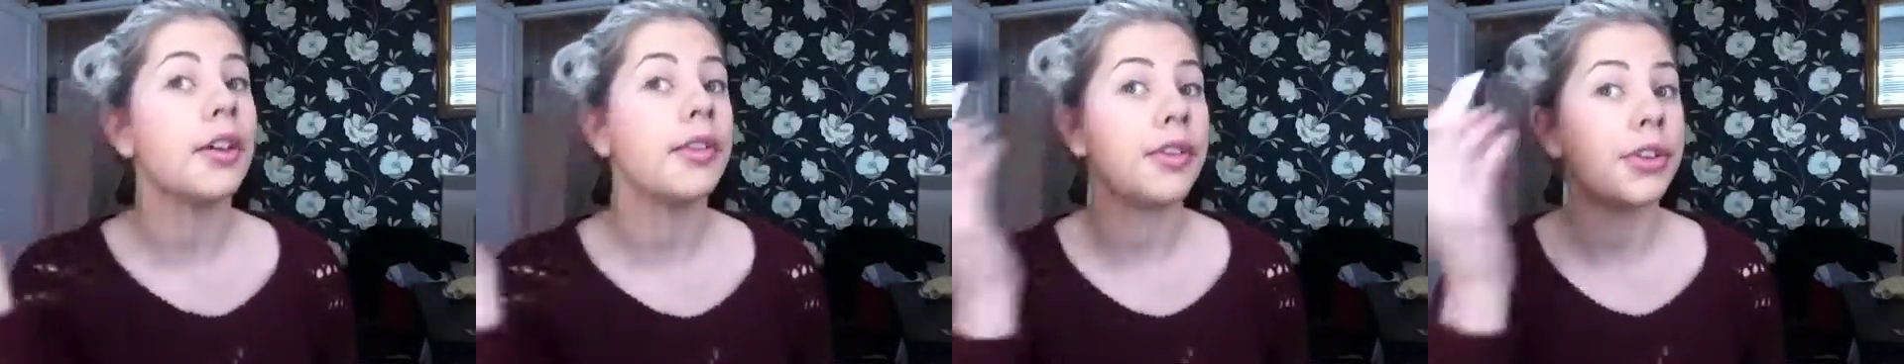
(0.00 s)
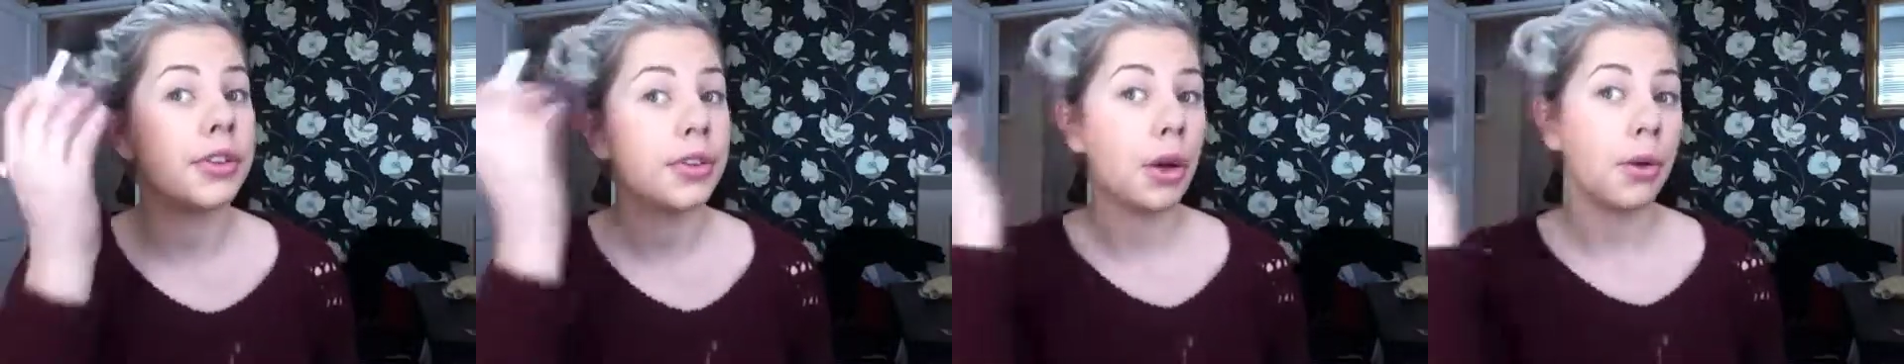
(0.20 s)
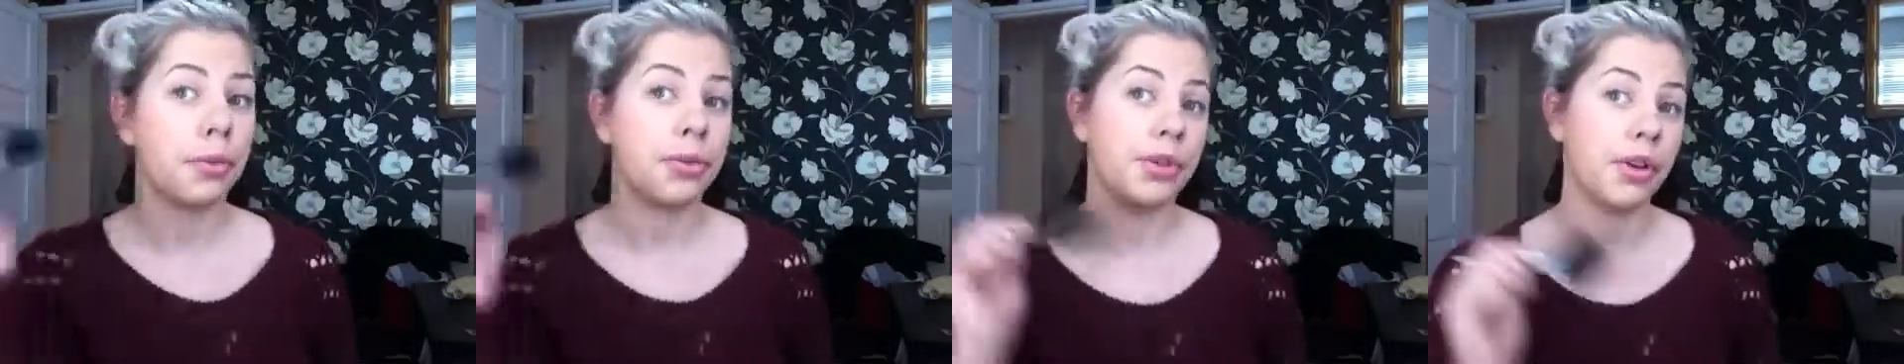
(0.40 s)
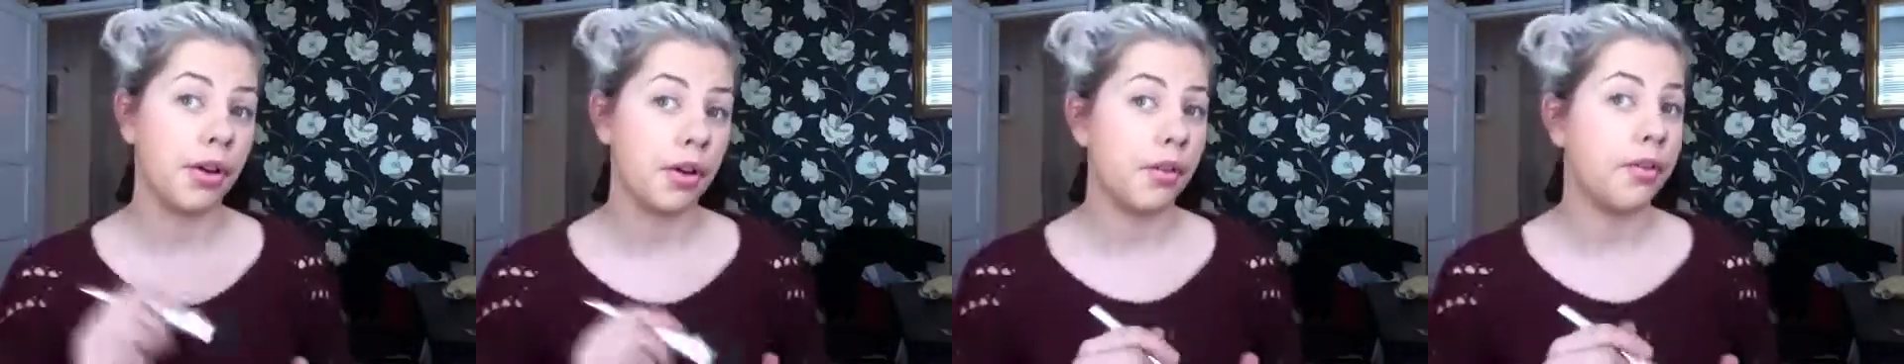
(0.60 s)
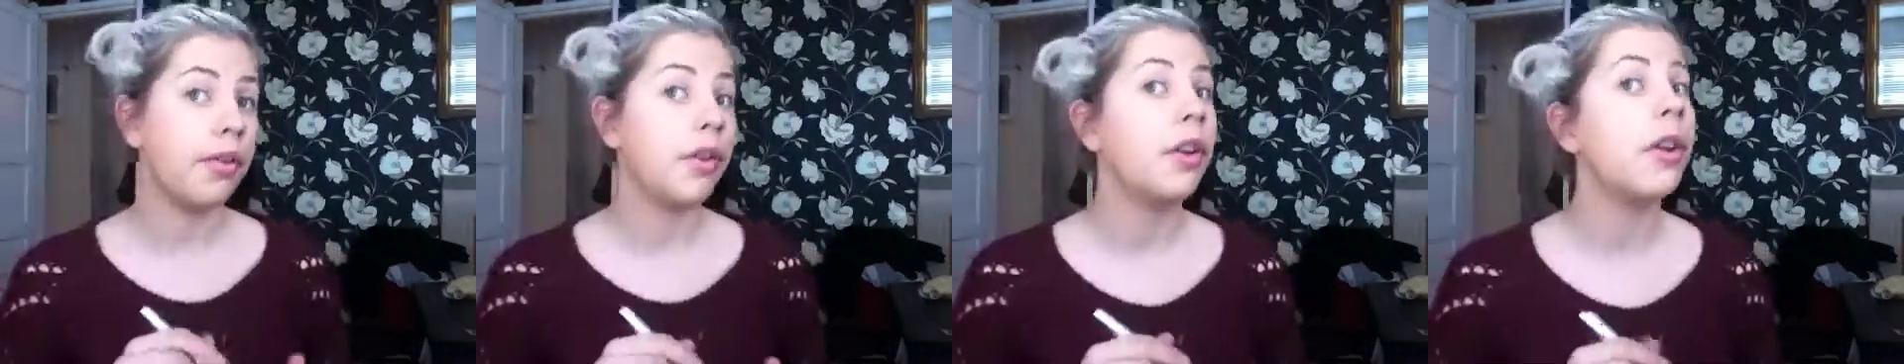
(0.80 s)
on the tops
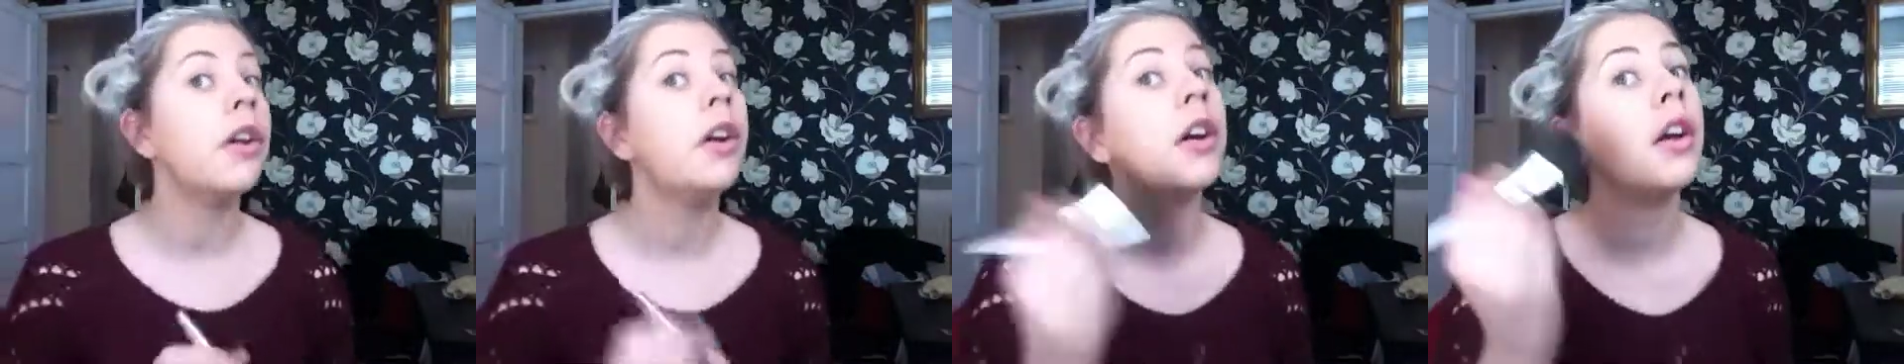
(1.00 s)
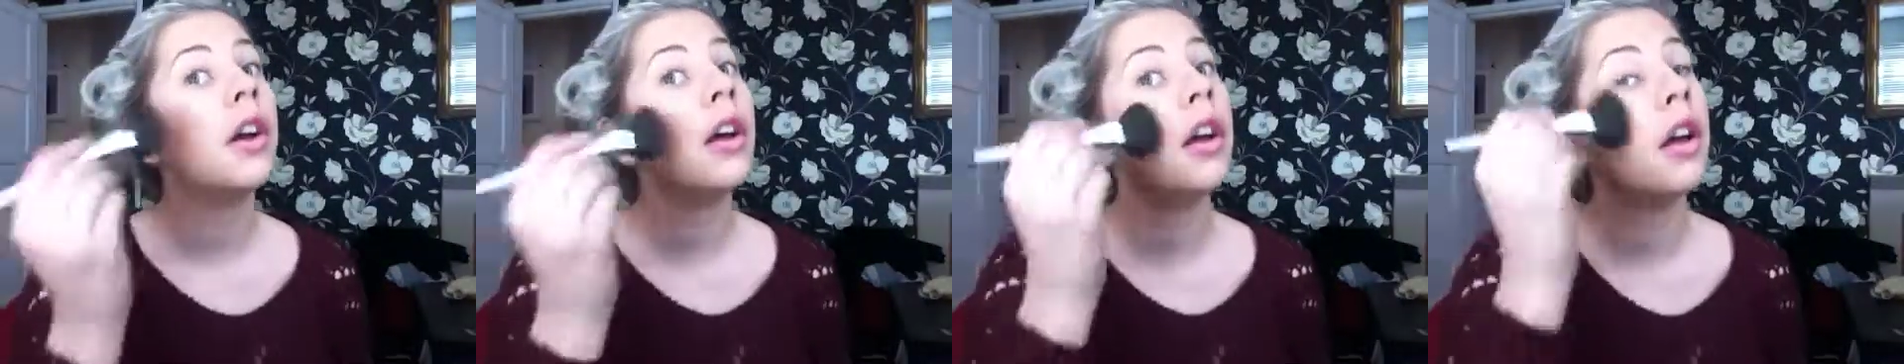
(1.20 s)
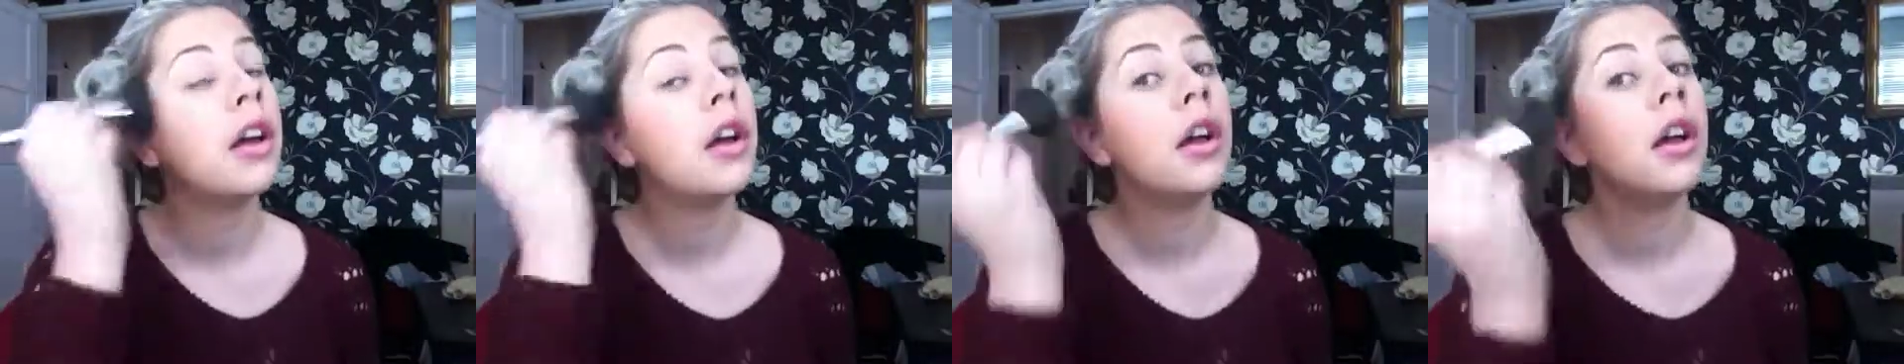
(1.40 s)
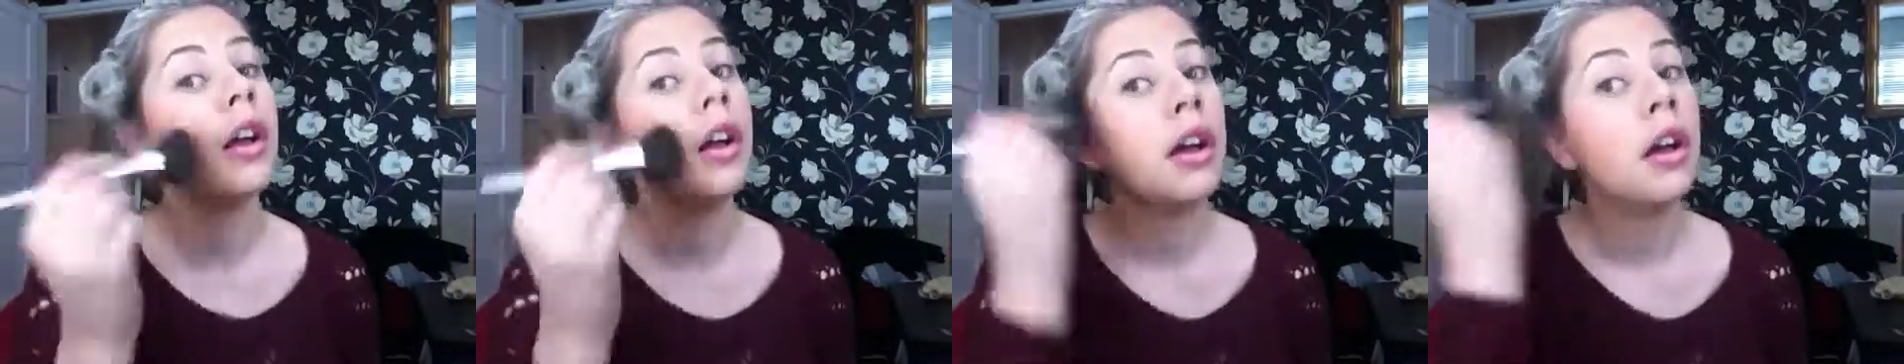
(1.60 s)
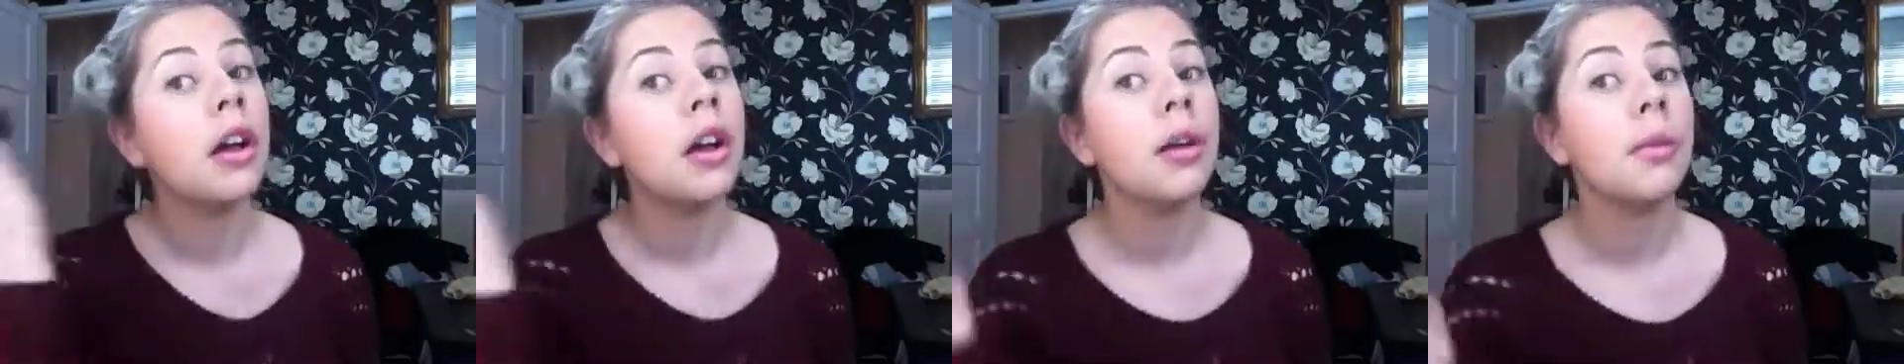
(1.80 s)
of
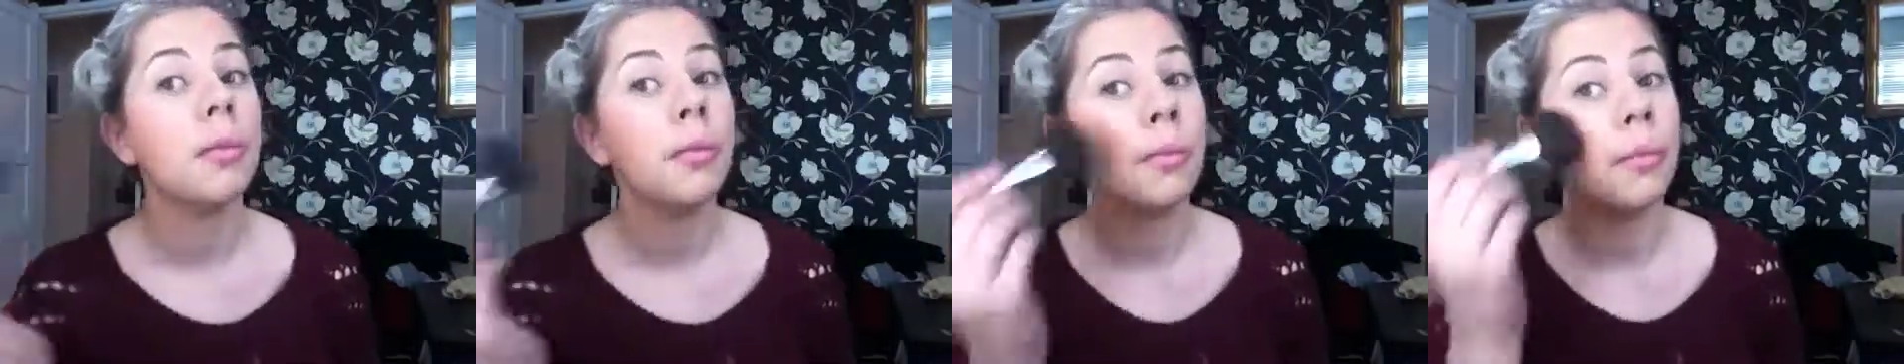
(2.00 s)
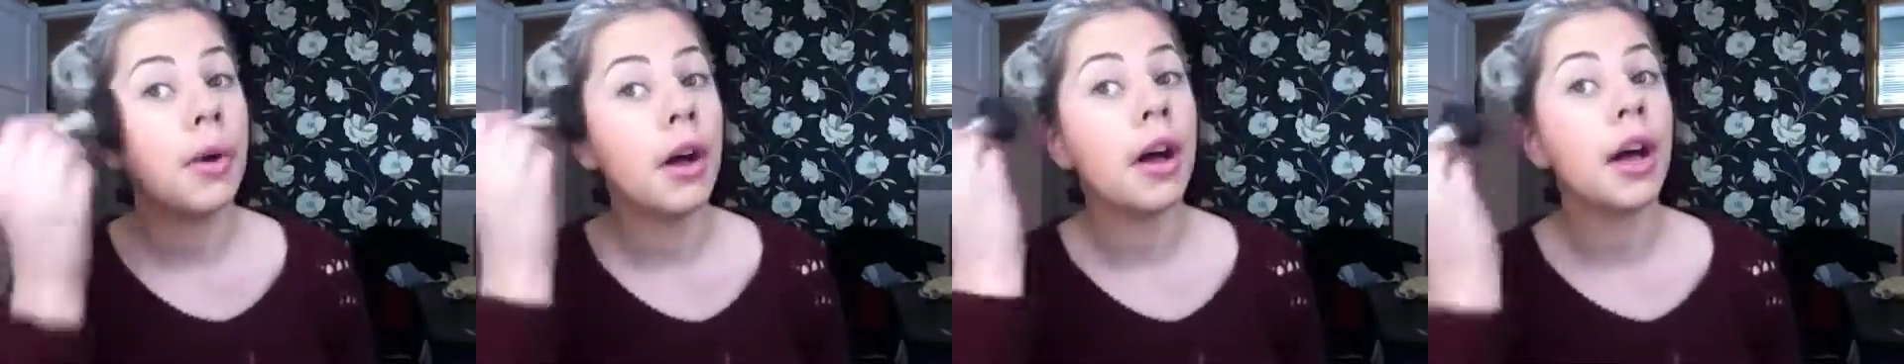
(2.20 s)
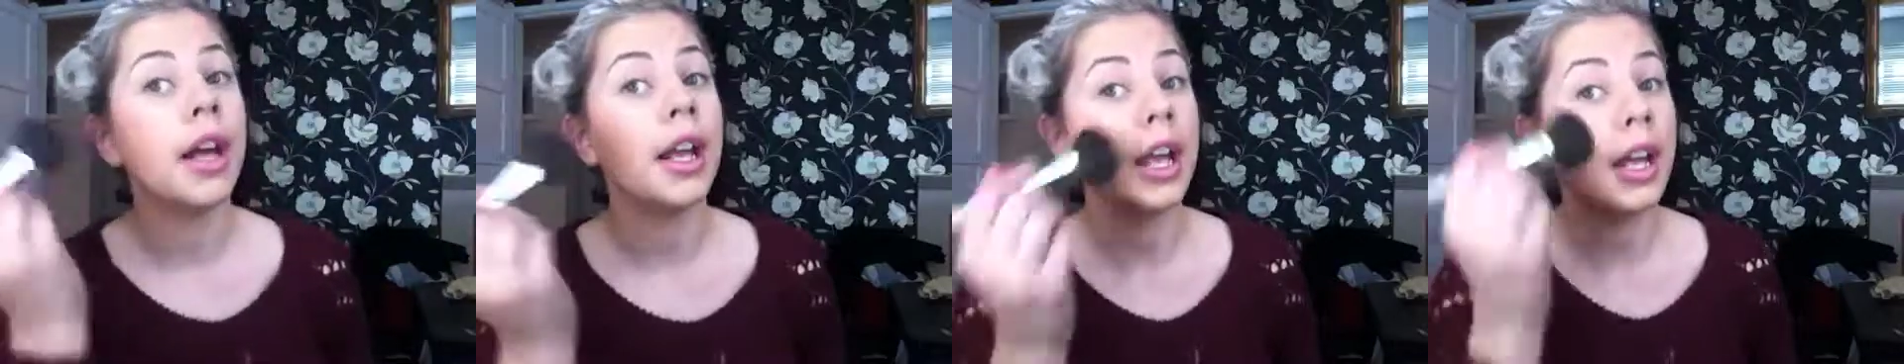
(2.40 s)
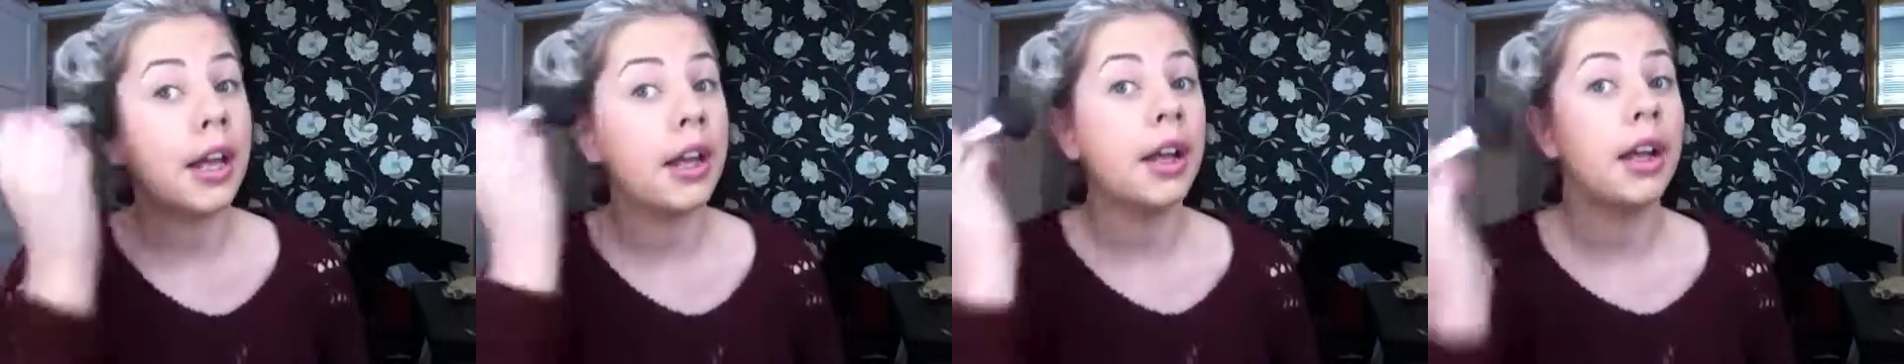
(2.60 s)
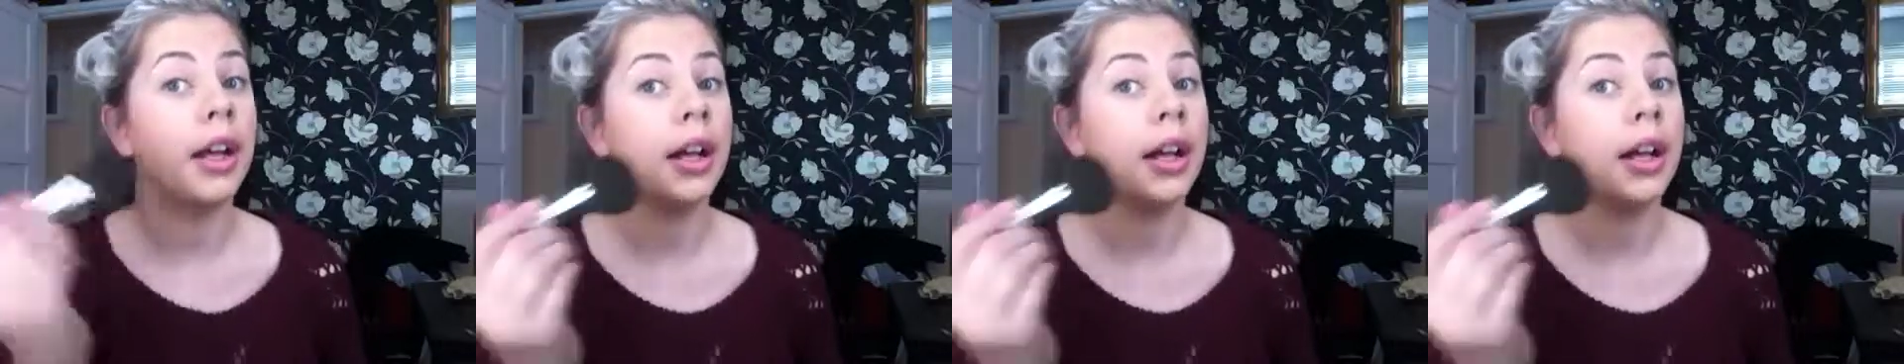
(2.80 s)
my